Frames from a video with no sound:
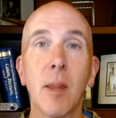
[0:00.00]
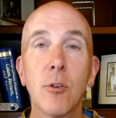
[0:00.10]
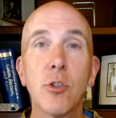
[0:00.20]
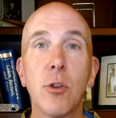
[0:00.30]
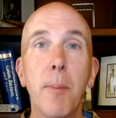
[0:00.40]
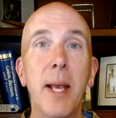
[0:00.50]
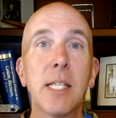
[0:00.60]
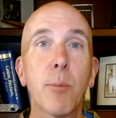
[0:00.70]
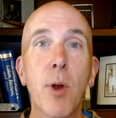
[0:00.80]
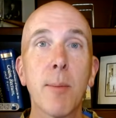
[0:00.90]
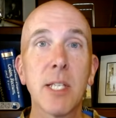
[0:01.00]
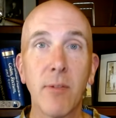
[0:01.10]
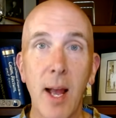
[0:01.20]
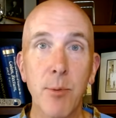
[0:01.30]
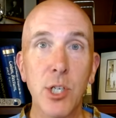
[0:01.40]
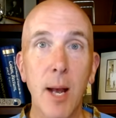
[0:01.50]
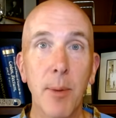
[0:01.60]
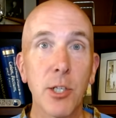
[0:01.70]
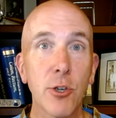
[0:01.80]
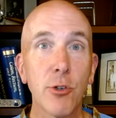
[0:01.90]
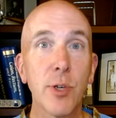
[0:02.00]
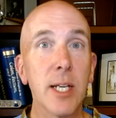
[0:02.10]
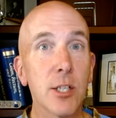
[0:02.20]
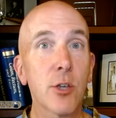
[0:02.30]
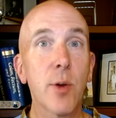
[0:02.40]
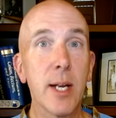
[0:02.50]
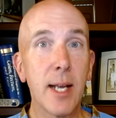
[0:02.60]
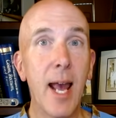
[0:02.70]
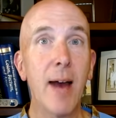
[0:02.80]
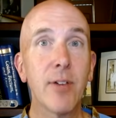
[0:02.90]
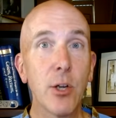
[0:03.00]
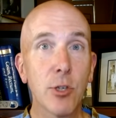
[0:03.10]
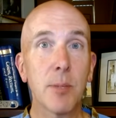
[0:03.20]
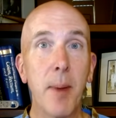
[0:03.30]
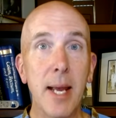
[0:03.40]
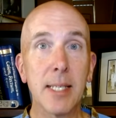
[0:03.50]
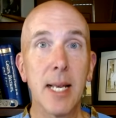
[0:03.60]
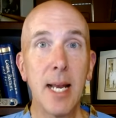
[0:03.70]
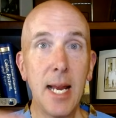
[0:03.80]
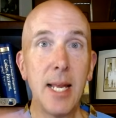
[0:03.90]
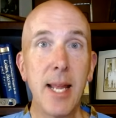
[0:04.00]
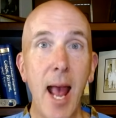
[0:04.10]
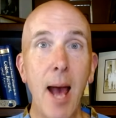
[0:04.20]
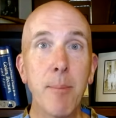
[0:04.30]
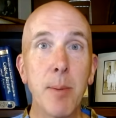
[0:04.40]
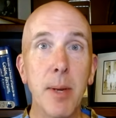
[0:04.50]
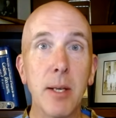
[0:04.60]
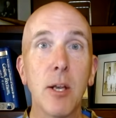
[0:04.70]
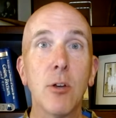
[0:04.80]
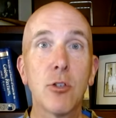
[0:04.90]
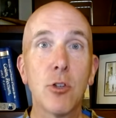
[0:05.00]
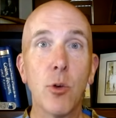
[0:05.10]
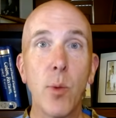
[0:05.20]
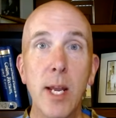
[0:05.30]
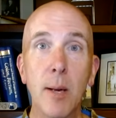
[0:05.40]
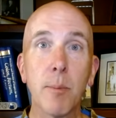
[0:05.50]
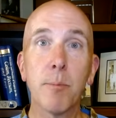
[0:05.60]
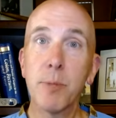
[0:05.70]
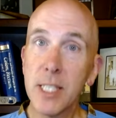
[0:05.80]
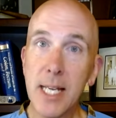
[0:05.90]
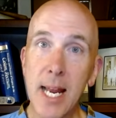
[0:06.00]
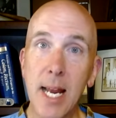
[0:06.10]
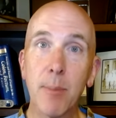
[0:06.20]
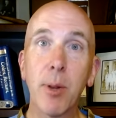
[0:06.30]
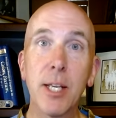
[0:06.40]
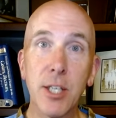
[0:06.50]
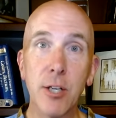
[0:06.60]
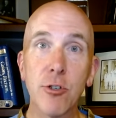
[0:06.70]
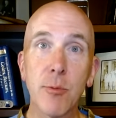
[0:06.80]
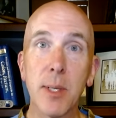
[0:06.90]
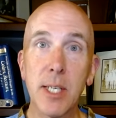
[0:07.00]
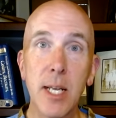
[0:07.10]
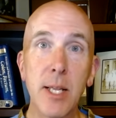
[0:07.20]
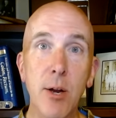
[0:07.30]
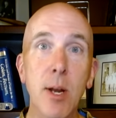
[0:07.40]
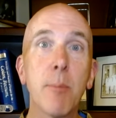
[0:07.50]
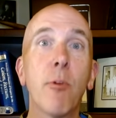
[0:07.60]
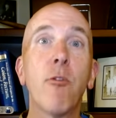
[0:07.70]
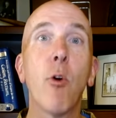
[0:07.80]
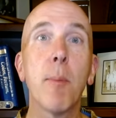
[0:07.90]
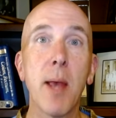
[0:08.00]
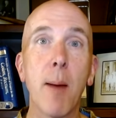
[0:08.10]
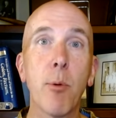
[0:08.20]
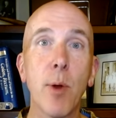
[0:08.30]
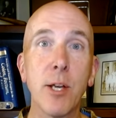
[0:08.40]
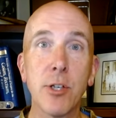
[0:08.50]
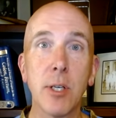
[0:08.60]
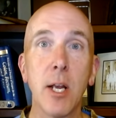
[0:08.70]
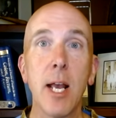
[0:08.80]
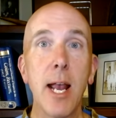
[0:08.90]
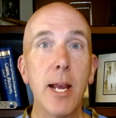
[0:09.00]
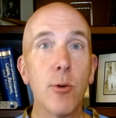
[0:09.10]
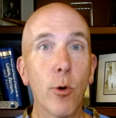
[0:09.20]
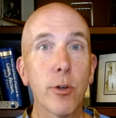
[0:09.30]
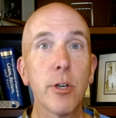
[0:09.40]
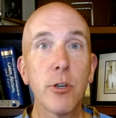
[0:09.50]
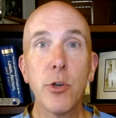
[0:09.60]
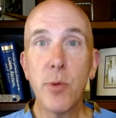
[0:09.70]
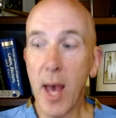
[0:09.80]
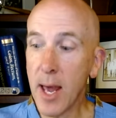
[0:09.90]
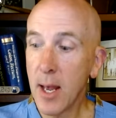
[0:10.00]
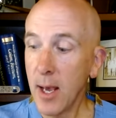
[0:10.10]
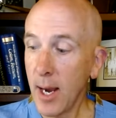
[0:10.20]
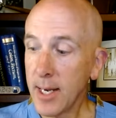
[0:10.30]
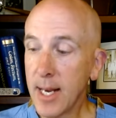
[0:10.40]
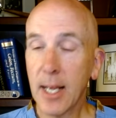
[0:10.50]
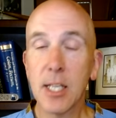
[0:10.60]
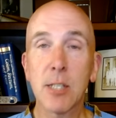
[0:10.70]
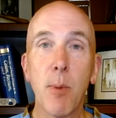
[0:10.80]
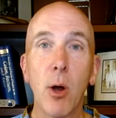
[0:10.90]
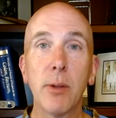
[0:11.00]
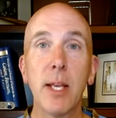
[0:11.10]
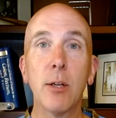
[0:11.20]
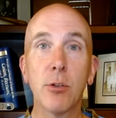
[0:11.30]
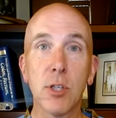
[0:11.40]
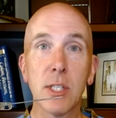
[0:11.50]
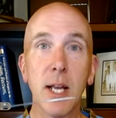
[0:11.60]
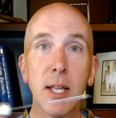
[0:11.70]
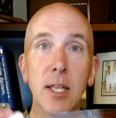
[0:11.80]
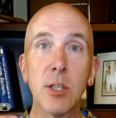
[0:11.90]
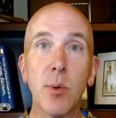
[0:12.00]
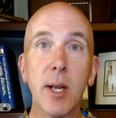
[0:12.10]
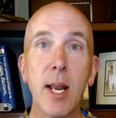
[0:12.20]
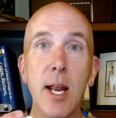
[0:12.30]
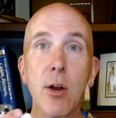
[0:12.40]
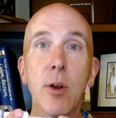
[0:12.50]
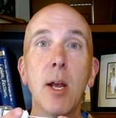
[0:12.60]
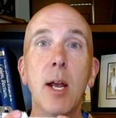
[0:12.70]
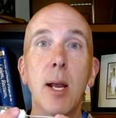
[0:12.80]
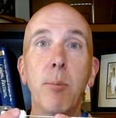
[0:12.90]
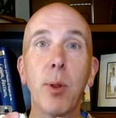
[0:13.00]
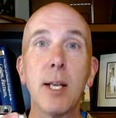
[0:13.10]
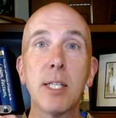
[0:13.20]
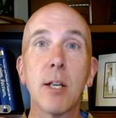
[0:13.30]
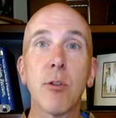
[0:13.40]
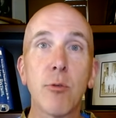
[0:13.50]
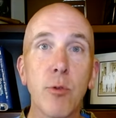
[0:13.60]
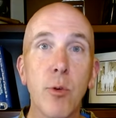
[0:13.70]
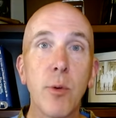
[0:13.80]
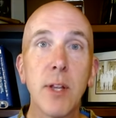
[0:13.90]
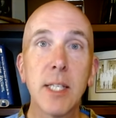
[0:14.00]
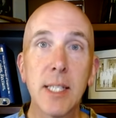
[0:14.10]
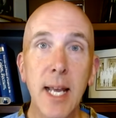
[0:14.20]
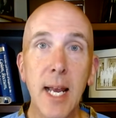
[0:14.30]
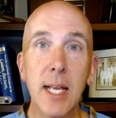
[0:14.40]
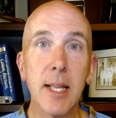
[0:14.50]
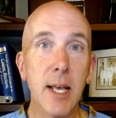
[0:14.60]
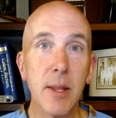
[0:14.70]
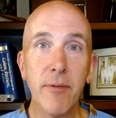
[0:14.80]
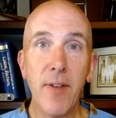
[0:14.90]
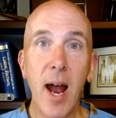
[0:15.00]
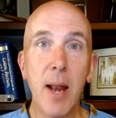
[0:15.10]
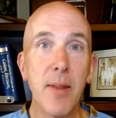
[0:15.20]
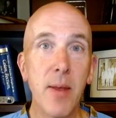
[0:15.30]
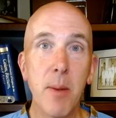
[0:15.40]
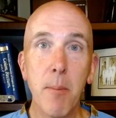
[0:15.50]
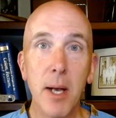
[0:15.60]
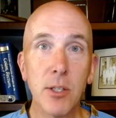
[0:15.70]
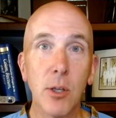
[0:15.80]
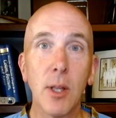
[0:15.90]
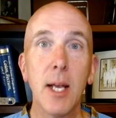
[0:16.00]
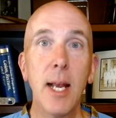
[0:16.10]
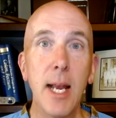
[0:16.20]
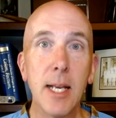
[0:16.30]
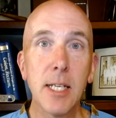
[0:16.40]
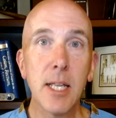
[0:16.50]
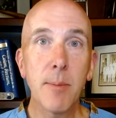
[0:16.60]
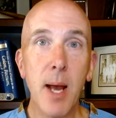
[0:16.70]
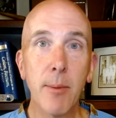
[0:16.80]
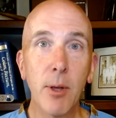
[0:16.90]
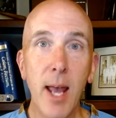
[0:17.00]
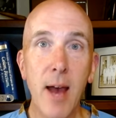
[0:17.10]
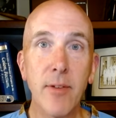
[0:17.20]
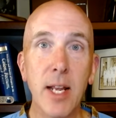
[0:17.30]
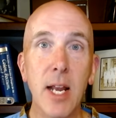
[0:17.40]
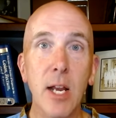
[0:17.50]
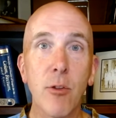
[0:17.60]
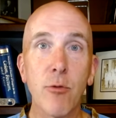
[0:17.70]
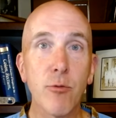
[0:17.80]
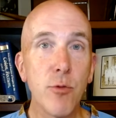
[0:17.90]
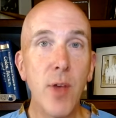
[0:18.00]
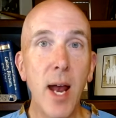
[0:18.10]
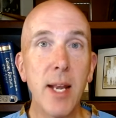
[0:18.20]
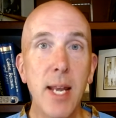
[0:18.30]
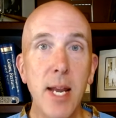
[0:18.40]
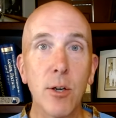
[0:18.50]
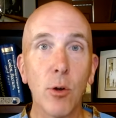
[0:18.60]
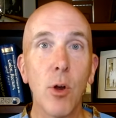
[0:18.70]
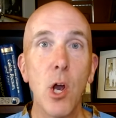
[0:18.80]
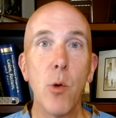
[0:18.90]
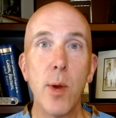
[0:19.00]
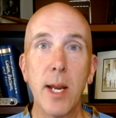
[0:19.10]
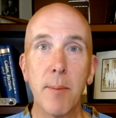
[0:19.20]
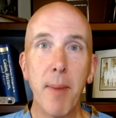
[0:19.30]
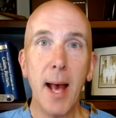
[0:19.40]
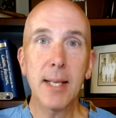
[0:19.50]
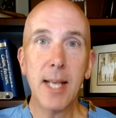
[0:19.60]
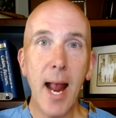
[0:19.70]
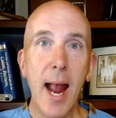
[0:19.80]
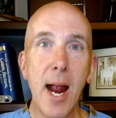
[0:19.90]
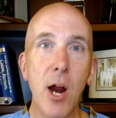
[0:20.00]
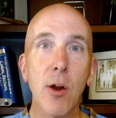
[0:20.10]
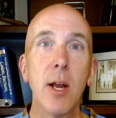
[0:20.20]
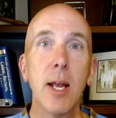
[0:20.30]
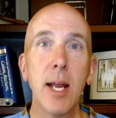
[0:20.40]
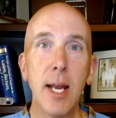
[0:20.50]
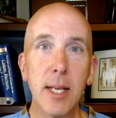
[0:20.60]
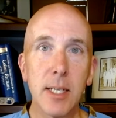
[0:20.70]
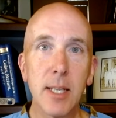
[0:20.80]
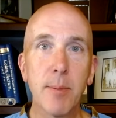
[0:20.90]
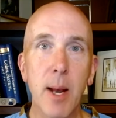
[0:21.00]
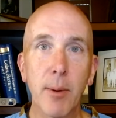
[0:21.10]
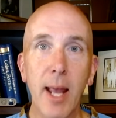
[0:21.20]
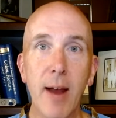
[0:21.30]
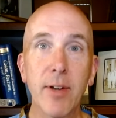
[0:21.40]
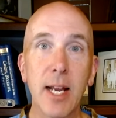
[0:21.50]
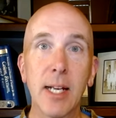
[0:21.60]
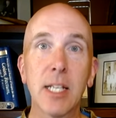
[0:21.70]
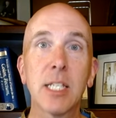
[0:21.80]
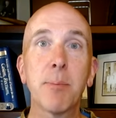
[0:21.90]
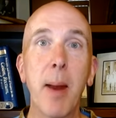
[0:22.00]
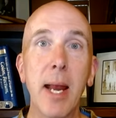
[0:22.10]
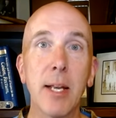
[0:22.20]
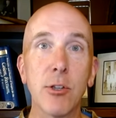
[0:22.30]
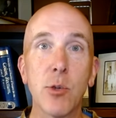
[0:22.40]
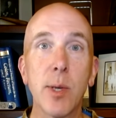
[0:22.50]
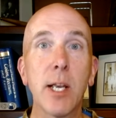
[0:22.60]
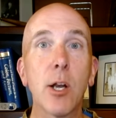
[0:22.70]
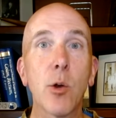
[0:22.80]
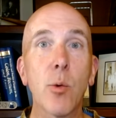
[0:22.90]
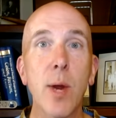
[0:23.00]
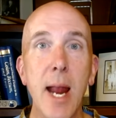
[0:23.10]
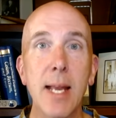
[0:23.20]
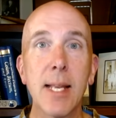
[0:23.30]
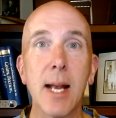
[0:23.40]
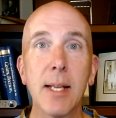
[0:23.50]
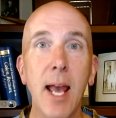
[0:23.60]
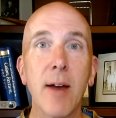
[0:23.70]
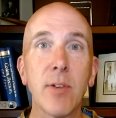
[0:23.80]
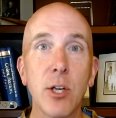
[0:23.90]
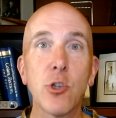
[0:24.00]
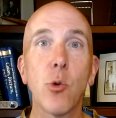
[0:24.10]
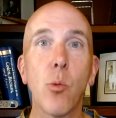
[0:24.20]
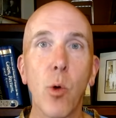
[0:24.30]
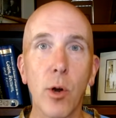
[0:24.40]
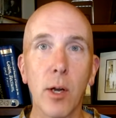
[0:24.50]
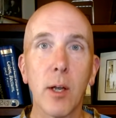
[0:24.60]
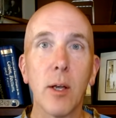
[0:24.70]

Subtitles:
So the basic premise of laparoscopic surgery is to create a cavity or space in the abdomen so that we can see and place instruments in there and perform the operation. In order to do that, I take a small needle just like this one here and place it through the skin, then the fat, then the muscle, into the abdominal cavity, and through that needle we can pass air into the abdominal cavity and expand it so we can create that cavity to work.